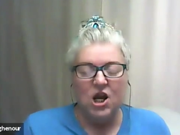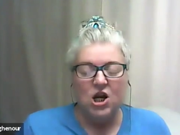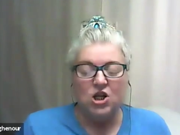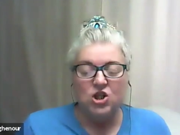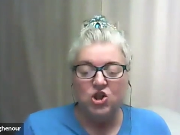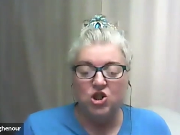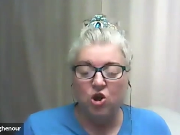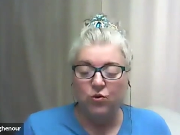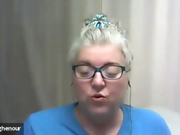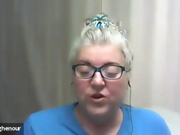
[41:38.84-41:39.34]

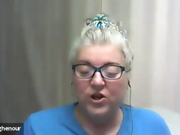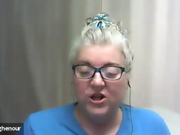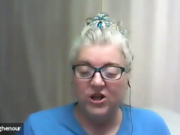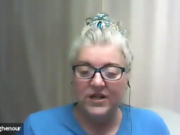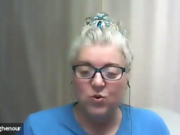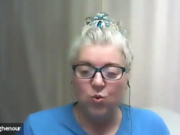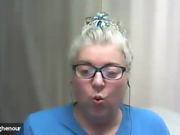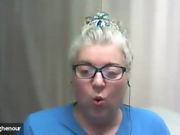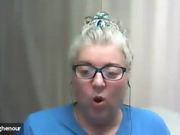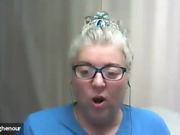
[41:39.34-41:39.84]
So there
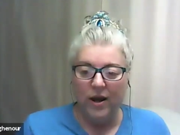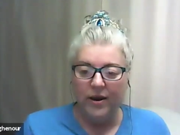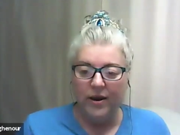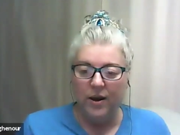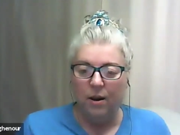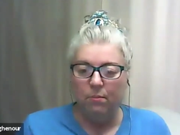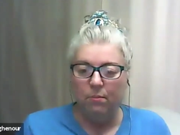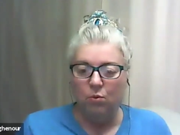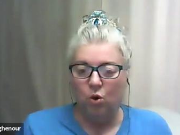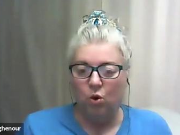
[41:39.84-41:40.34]
is
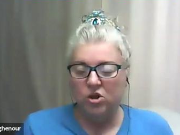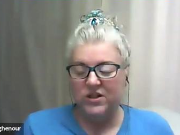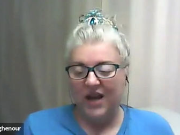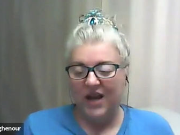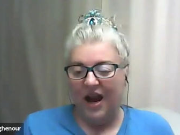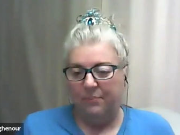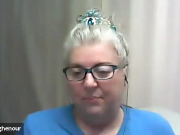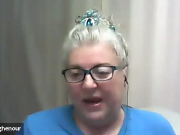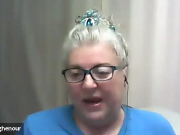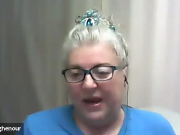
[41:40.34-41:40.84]
one more
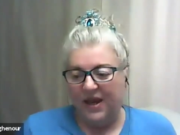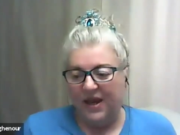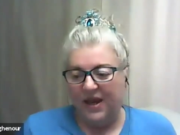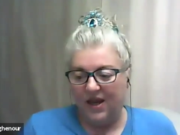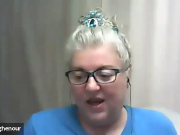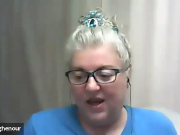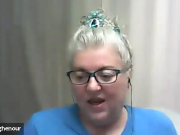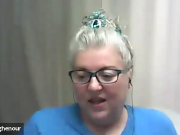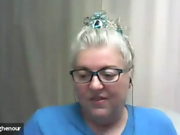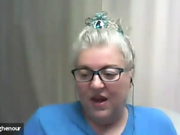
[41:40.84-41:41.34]
topic
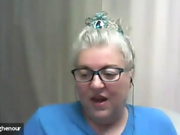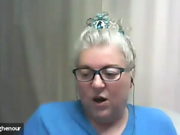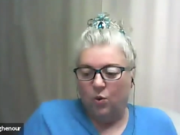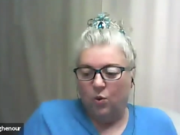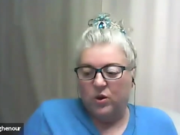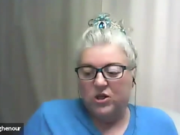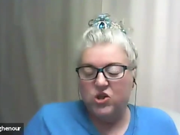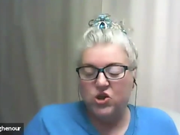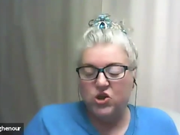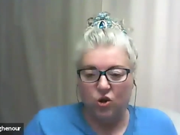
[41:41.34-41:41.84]
that I
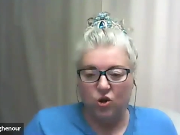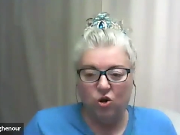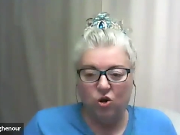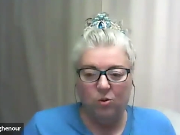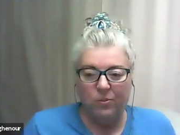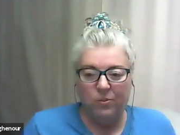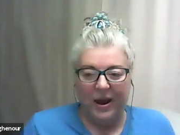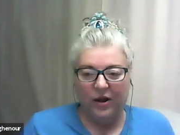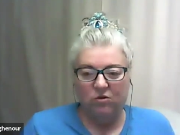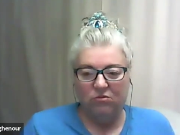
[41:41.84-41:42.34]
want to circle
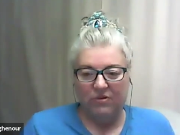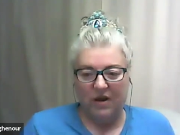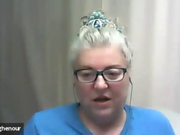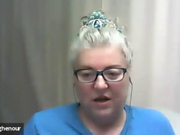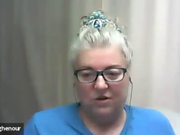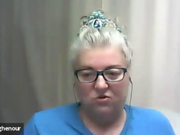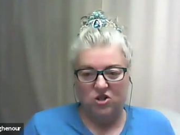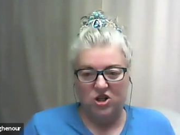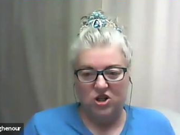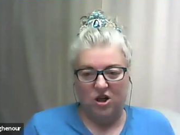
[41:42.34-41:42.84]
back
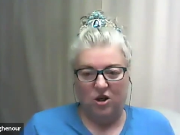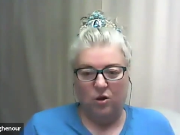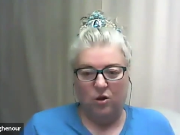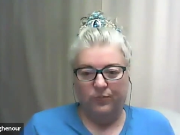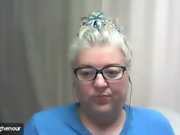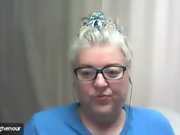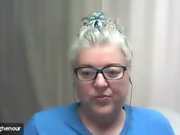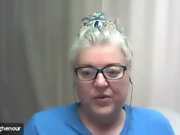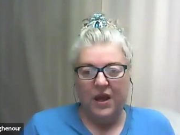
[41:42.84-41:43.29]
around to